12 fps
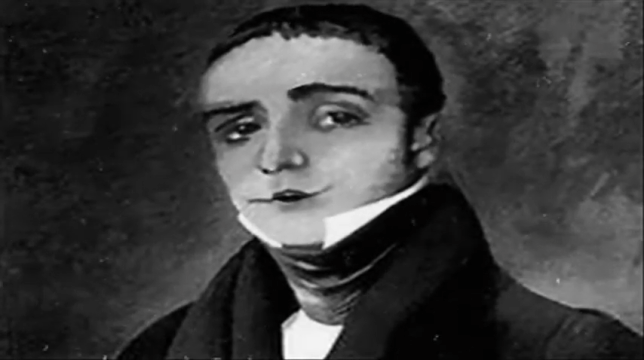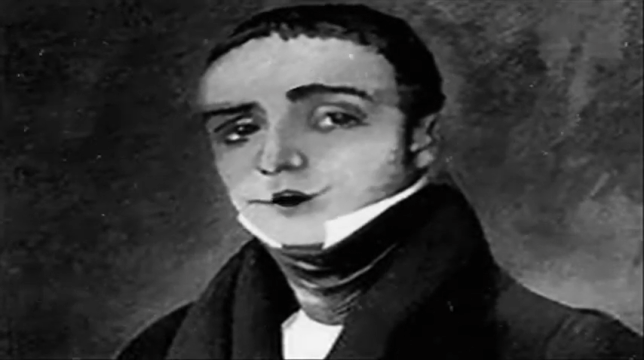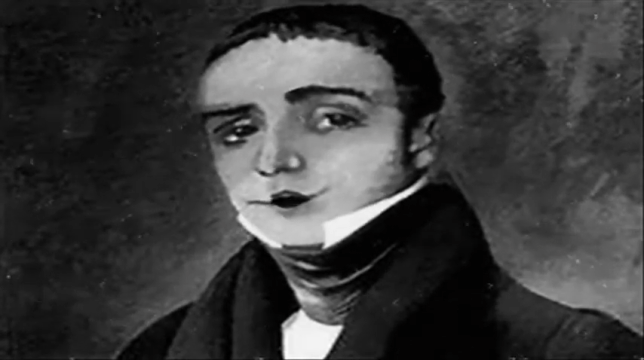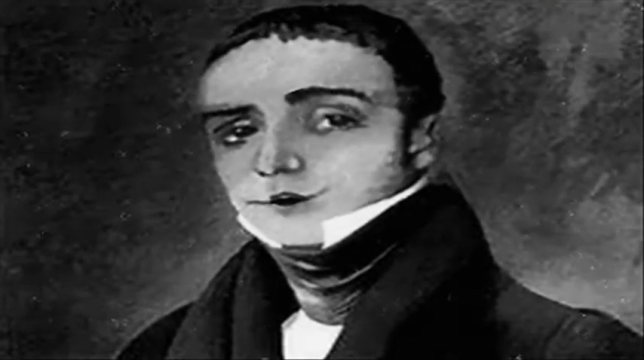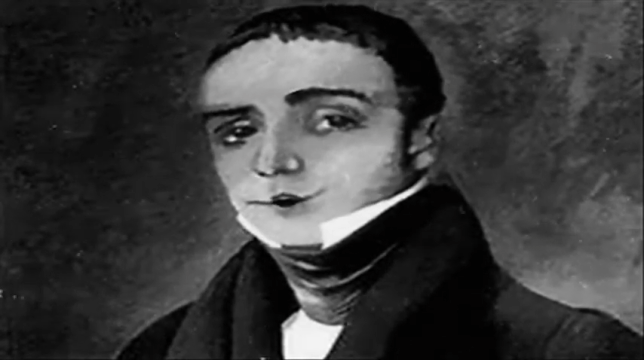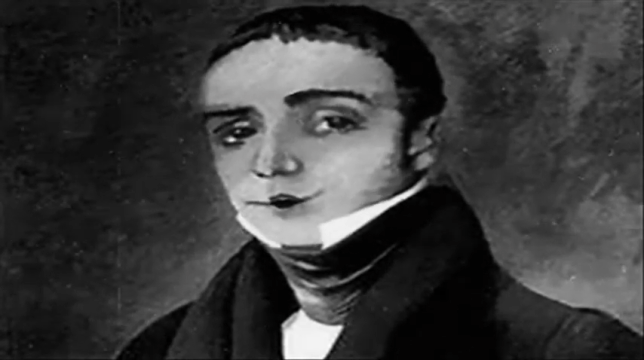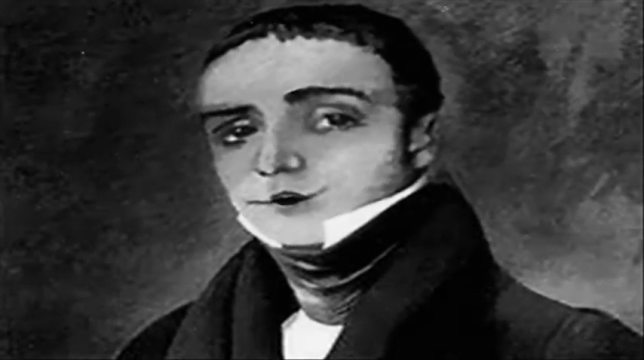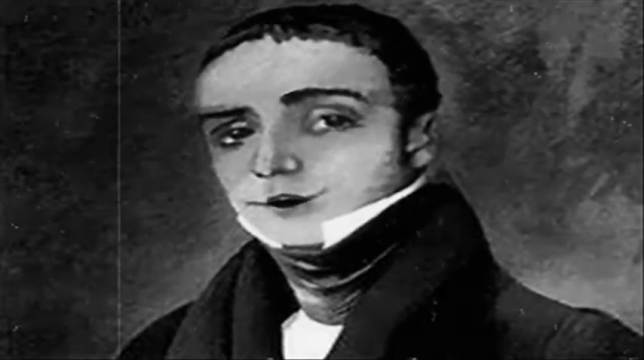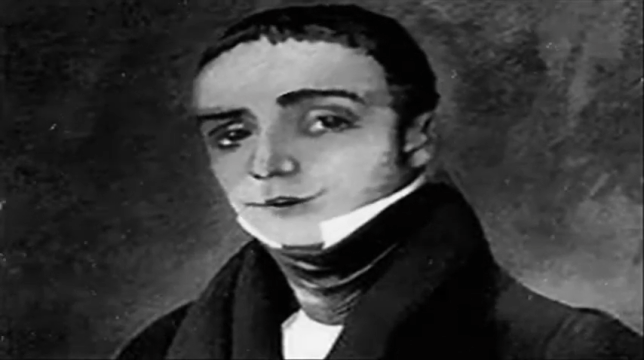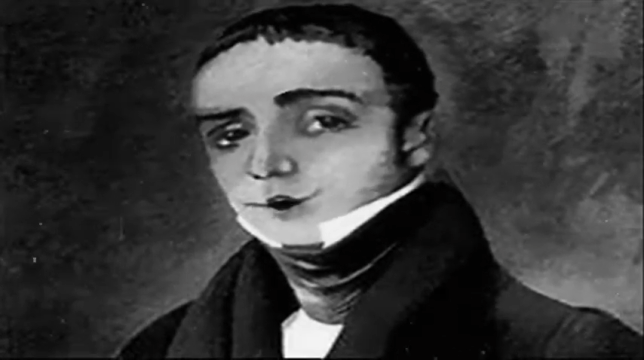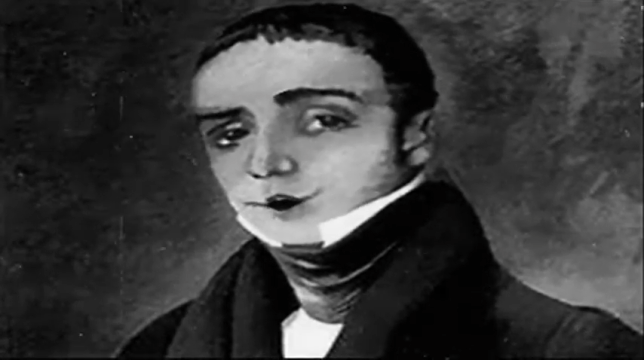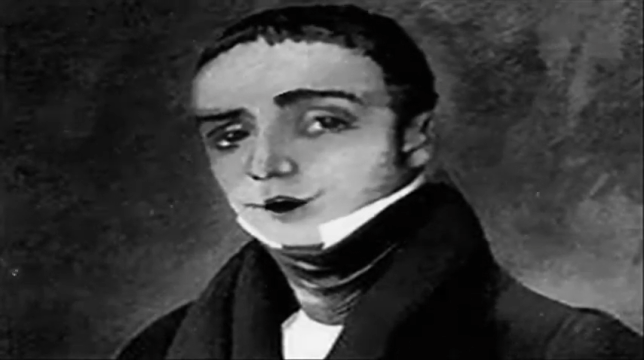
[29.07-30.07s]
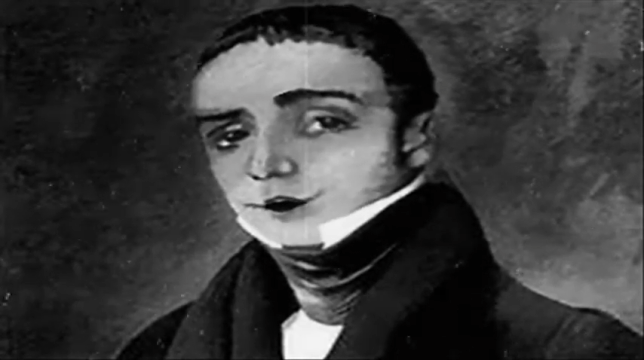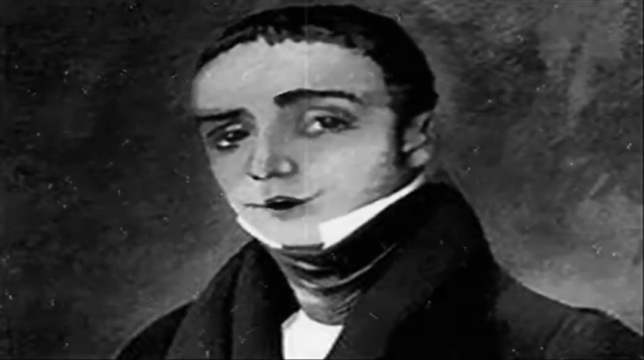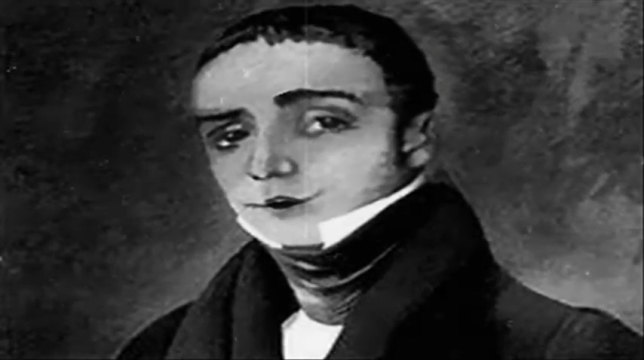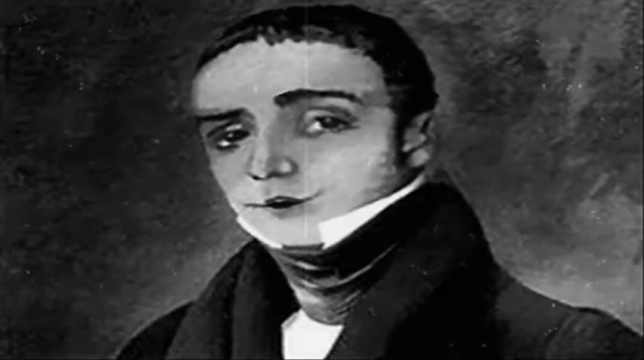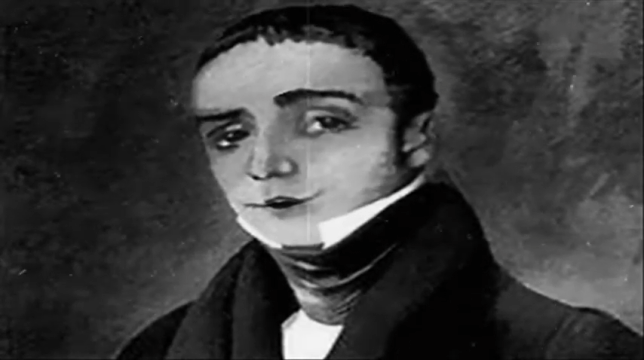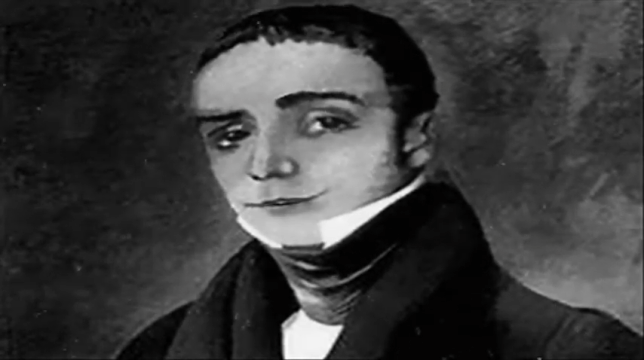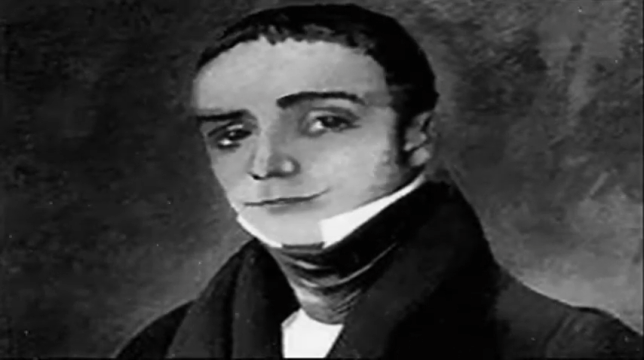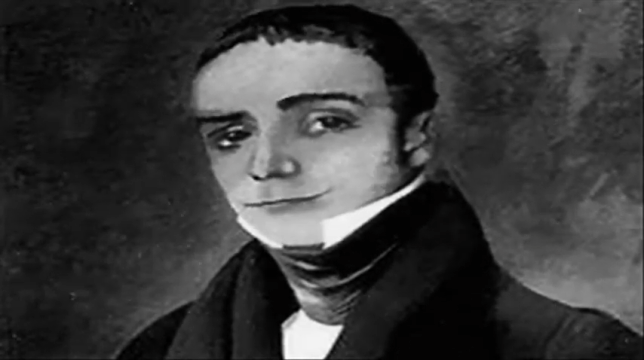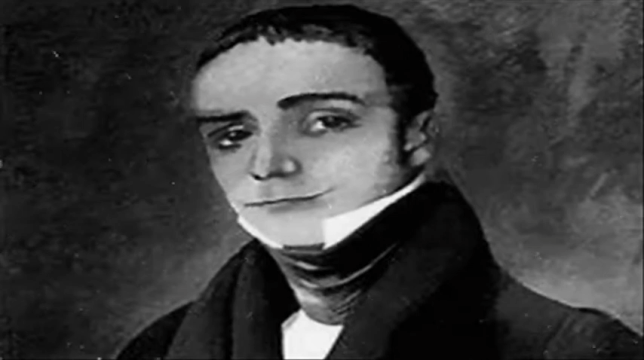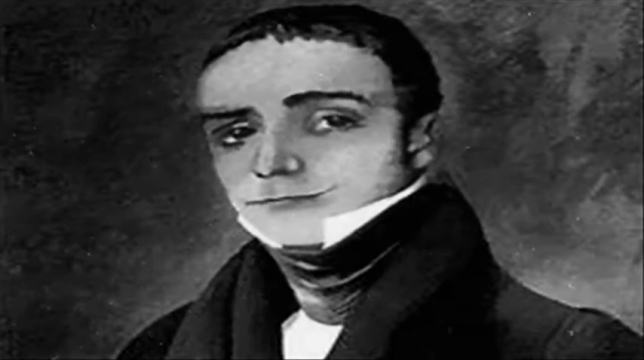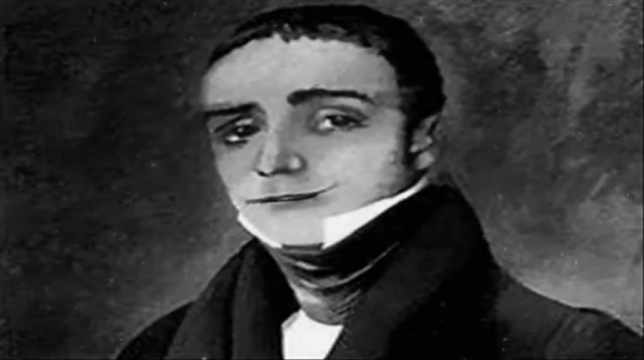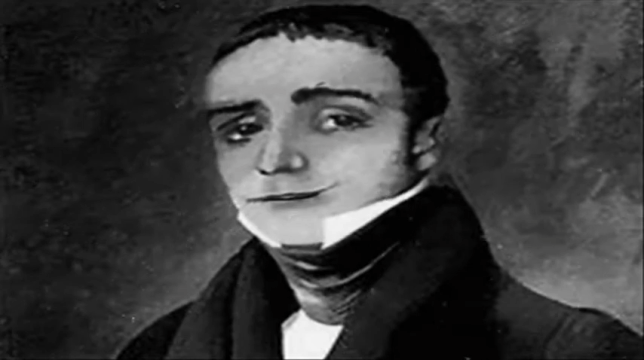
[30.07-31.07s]
or a chimney sweeper
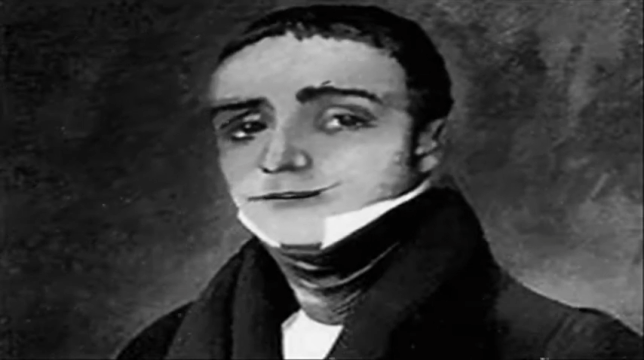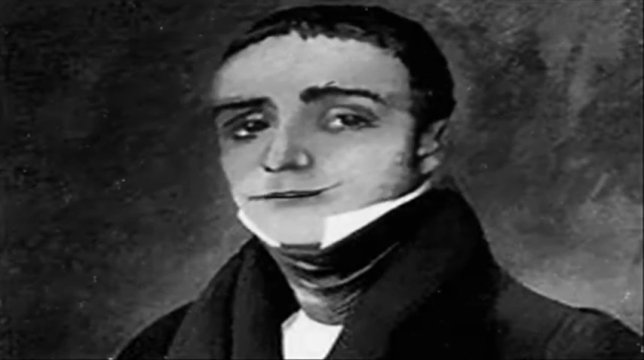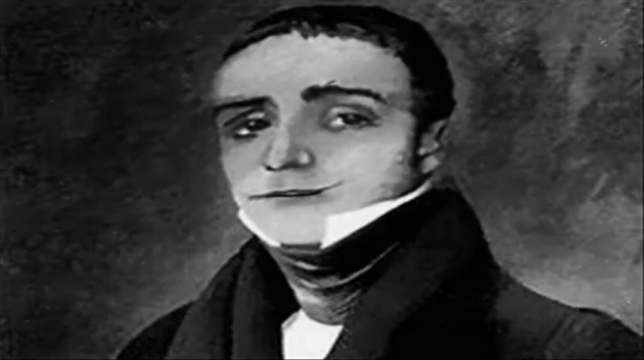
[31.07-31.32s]
evil.